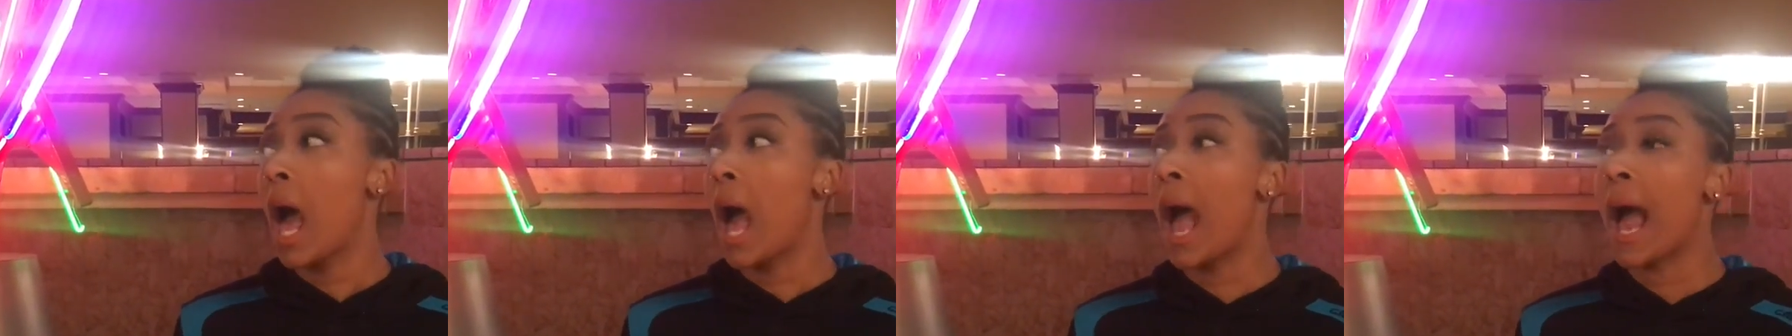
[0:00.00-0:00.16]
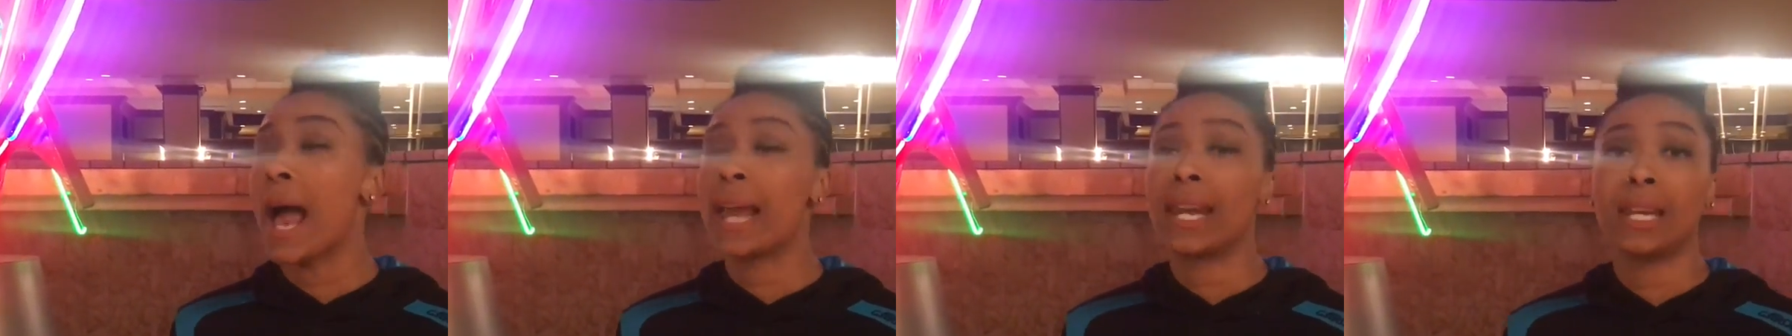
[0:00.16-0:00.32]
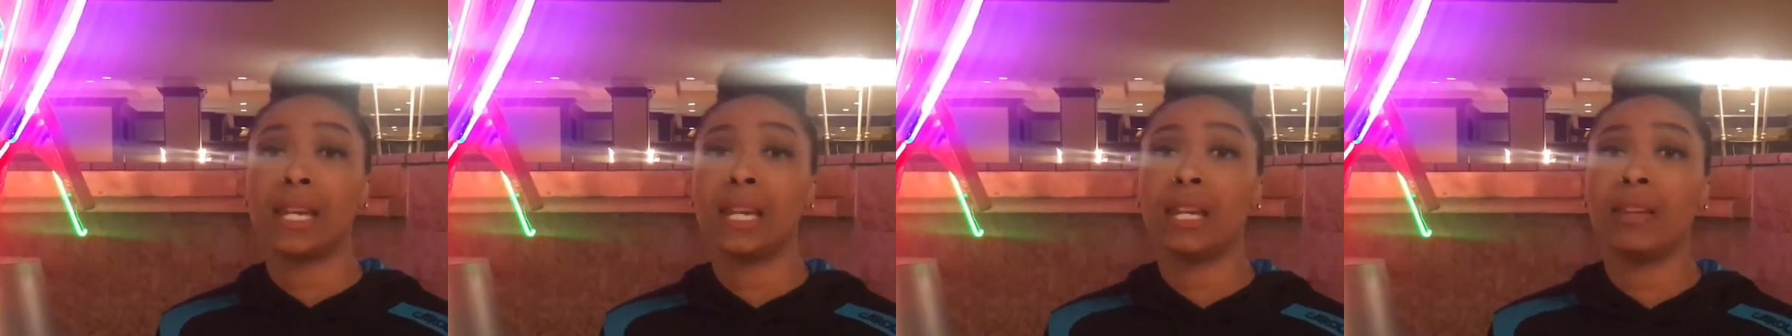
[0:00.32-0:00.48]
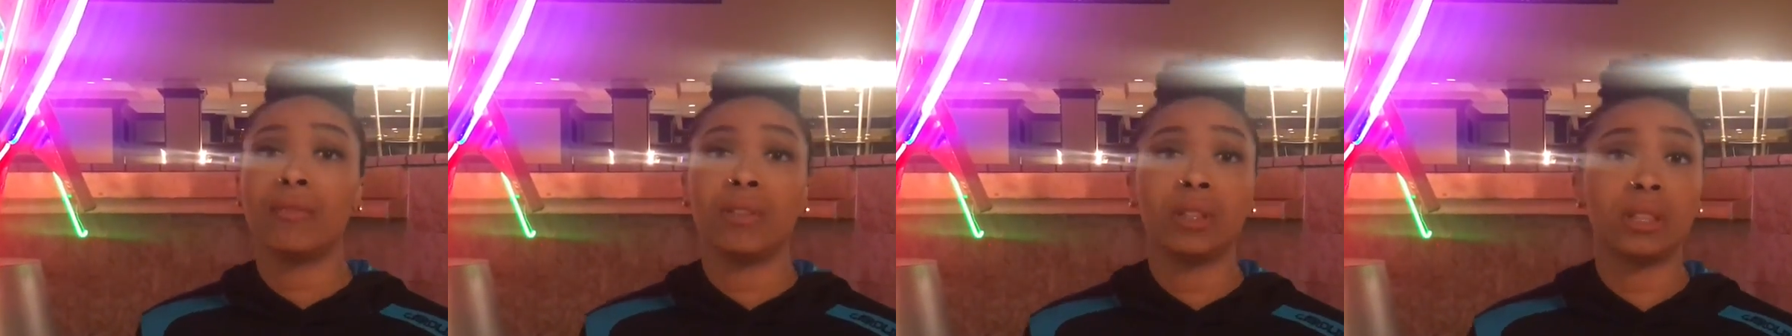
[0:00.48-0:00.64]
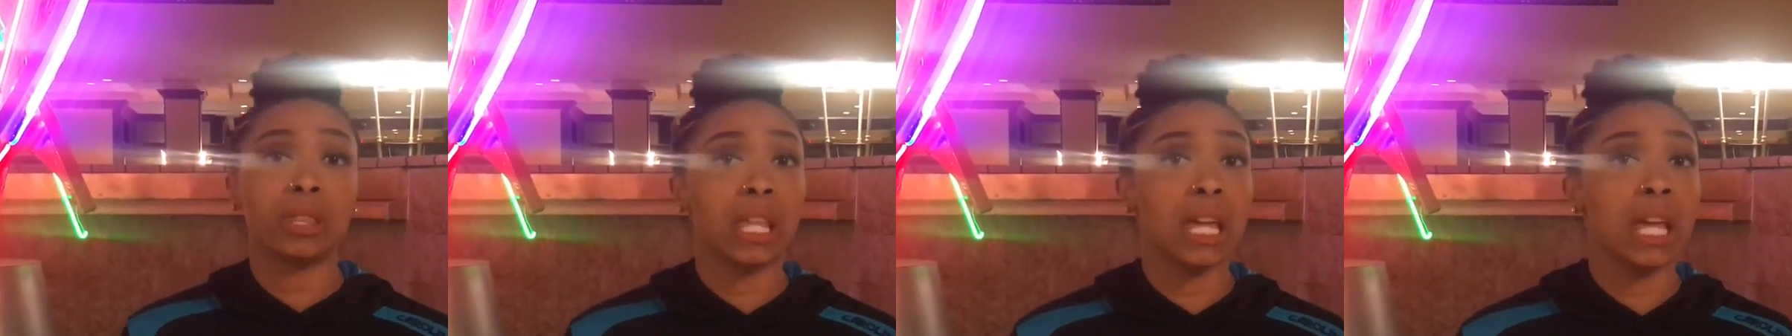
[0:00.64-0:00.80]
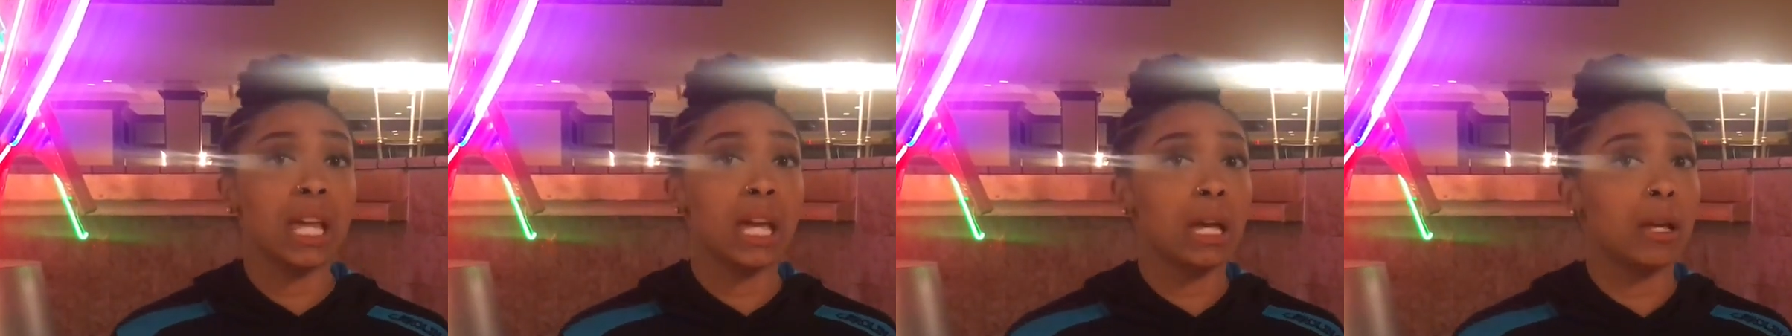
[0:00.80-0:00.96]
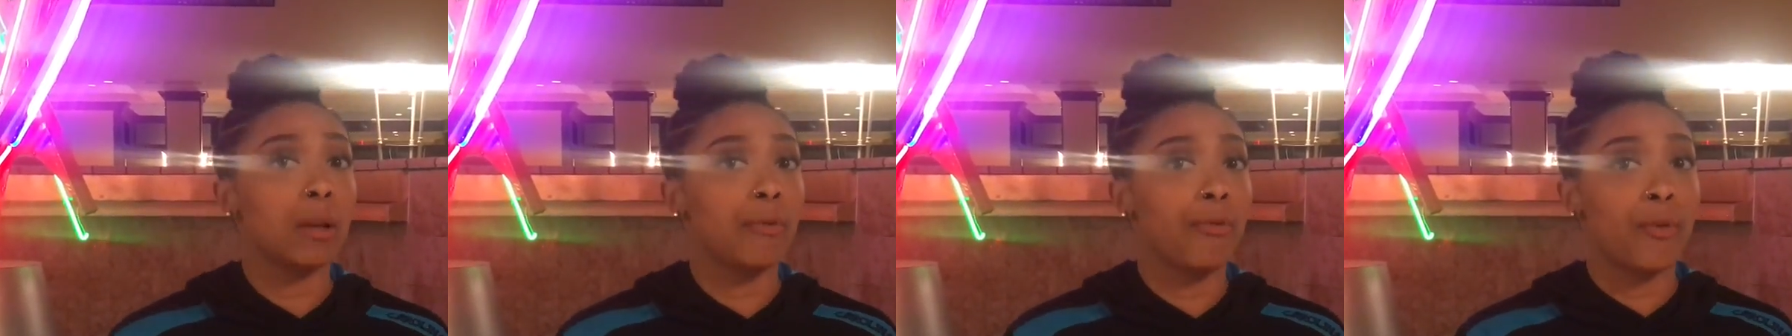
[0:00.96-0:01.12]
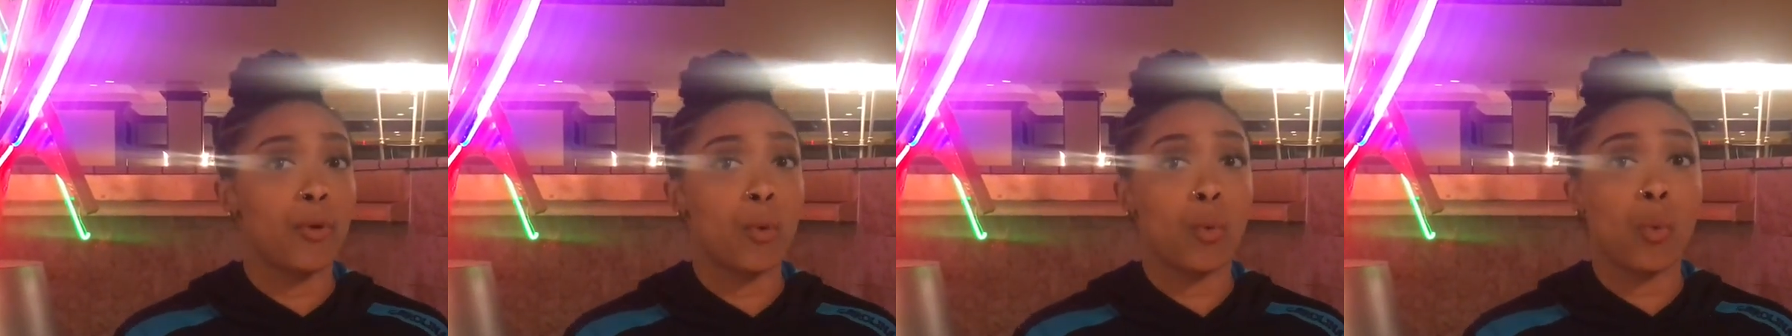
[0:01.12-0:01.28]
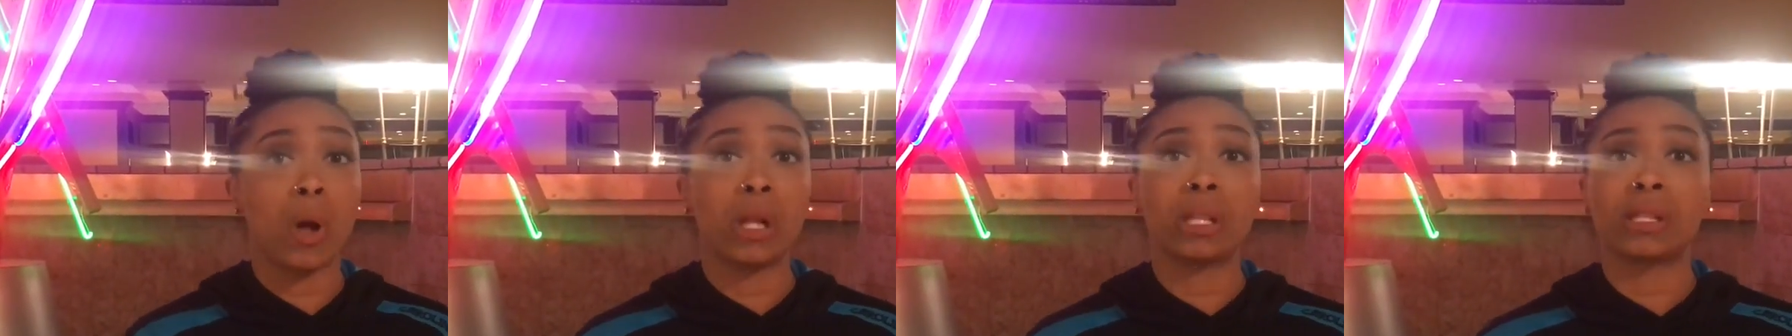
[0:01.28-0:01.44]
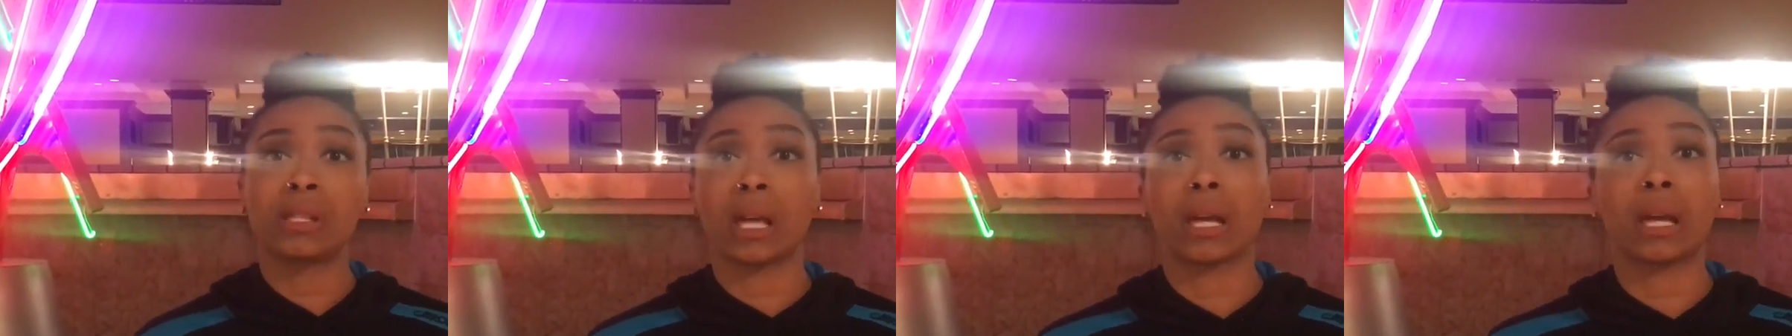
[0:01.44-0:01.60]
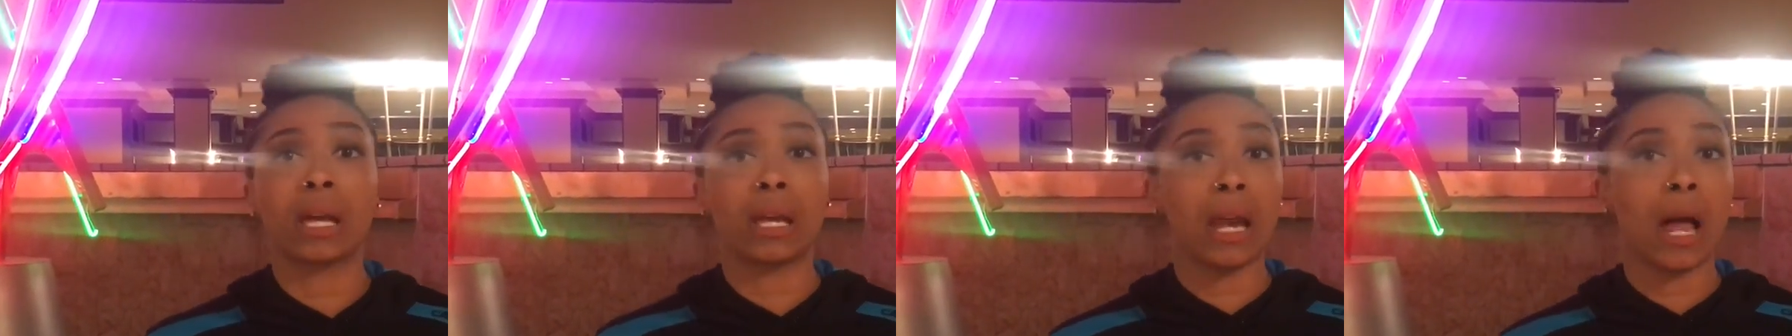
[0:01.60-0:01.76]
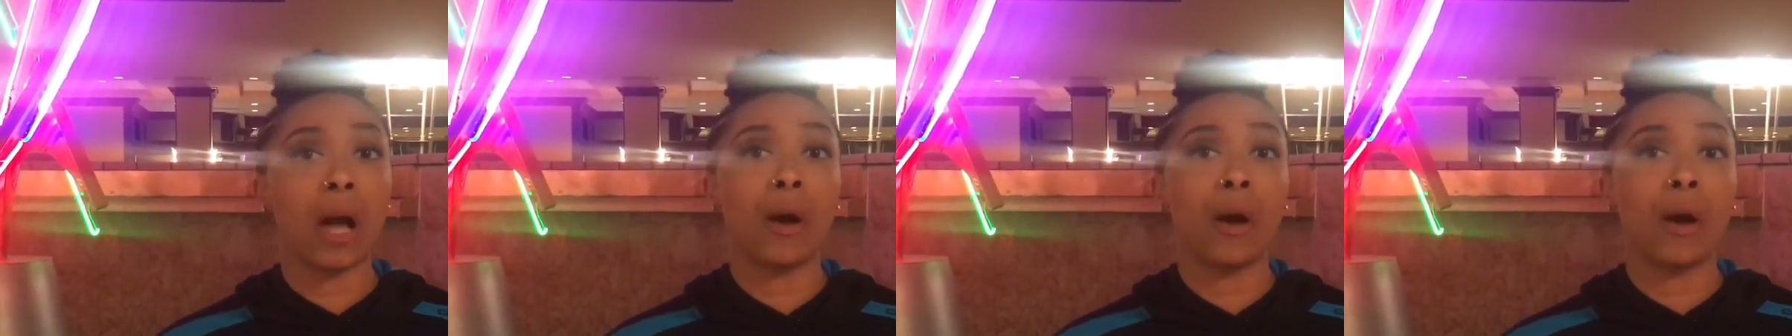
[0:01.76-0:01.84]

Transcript: I didn't even think for one second